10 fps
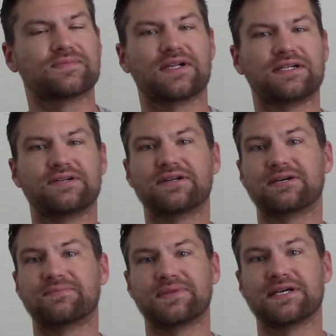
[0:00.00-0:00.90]
I don't
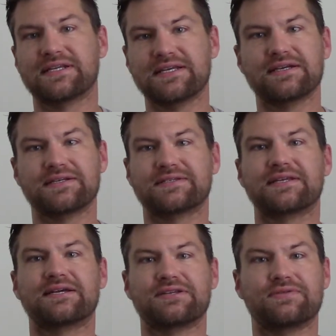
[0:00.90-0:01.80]
know. The idea is
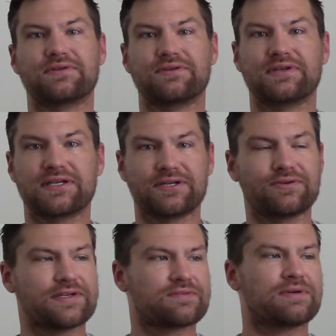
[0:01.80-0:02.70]
that you, you get
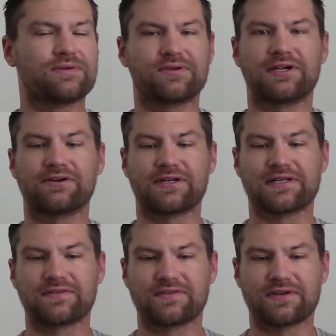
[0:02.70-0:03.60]
increased mental
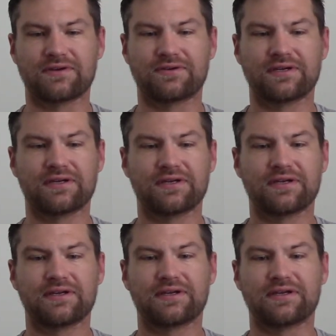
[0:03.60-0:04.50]
clarity, so
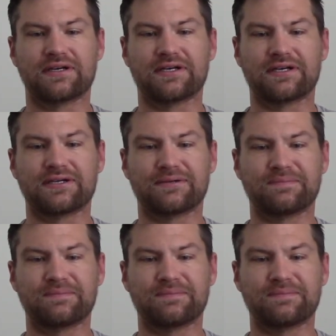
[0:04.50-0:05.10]
uh,